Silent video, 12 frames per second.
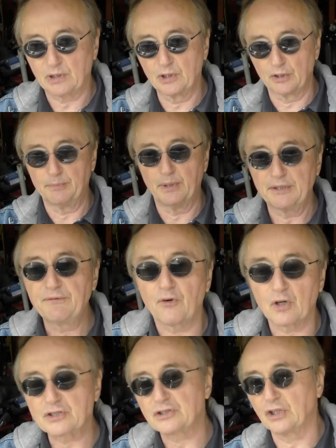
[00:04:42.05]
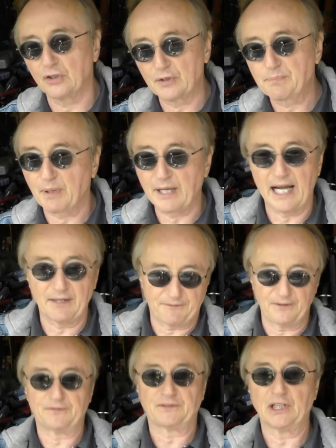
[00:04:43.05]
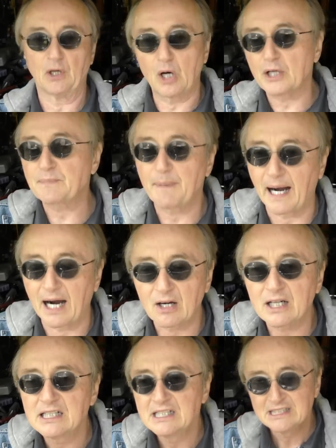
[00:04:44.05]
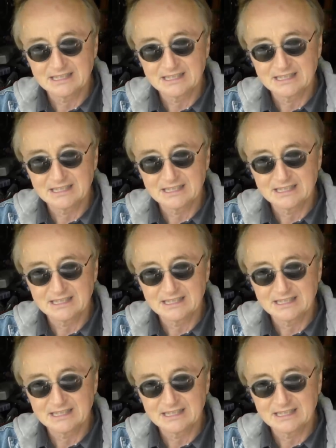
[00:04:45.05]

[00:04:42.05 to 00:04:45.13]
a little bitty four-cylinder put out 50 horsepower.